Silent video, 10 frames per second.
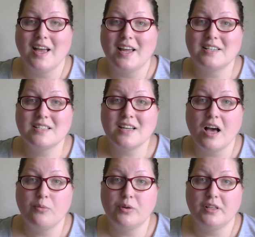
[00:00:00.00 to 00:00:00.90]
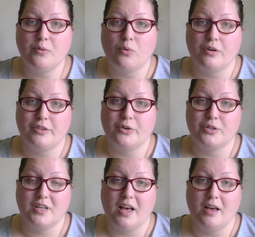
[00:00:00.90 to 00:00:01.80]
it's not really worth your
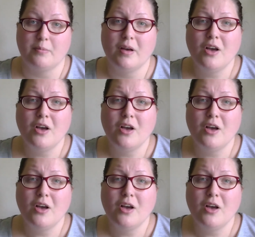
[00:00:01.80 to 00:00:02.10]
time.